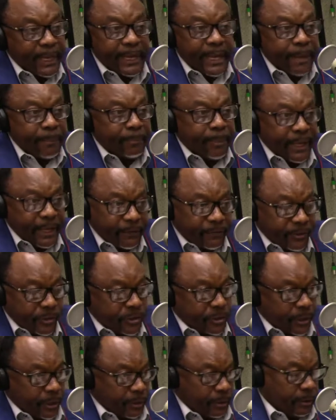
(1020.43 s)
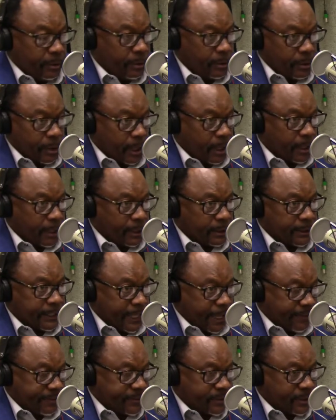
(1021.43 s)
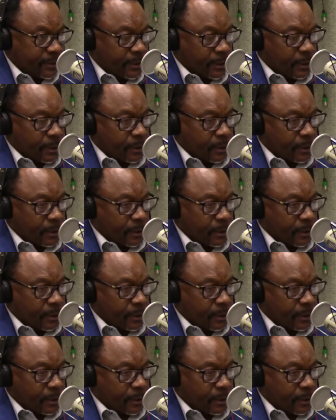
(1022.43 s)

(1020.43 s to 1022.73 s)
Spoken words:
not pay for certain deaths.